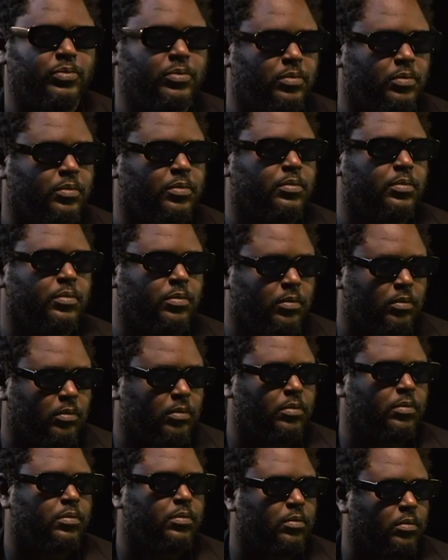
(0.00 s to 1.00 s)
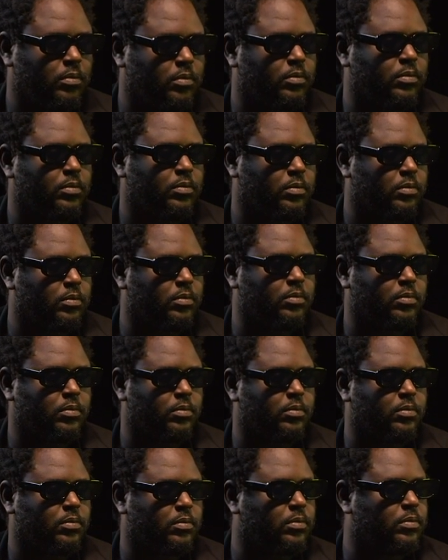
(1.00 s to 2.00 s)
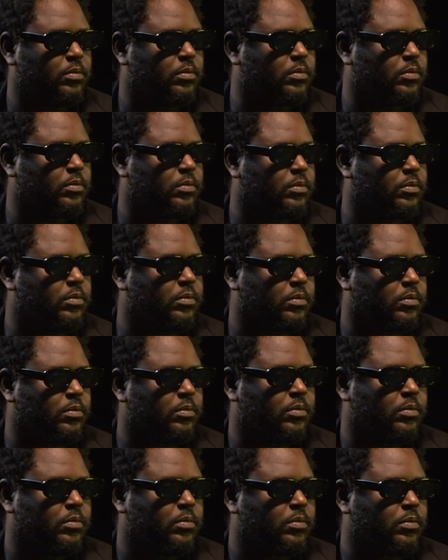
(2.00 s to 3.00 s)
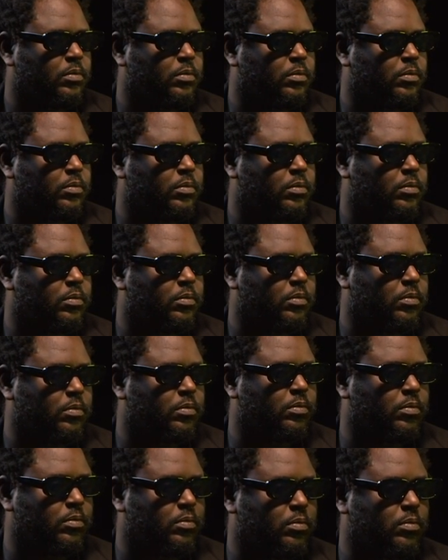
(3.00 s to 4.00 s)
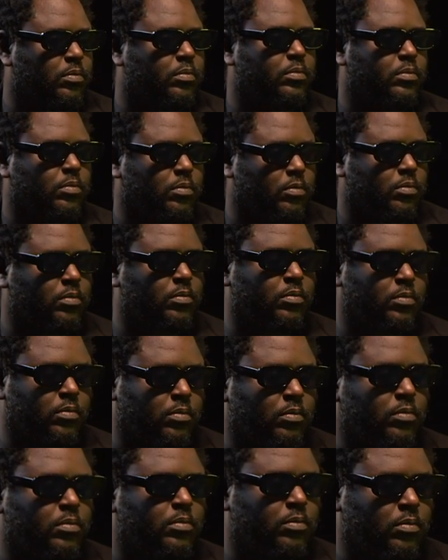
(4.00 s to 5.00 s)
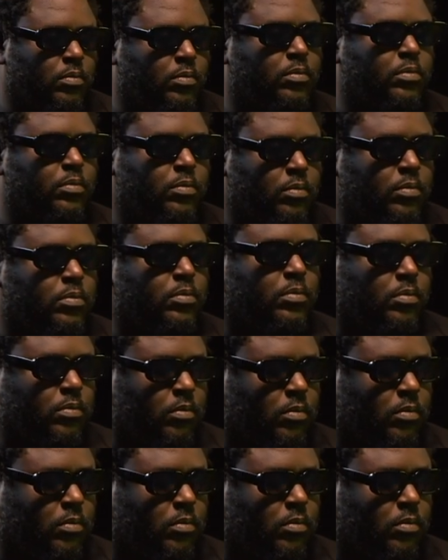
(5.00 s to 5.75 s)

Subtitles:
(silent)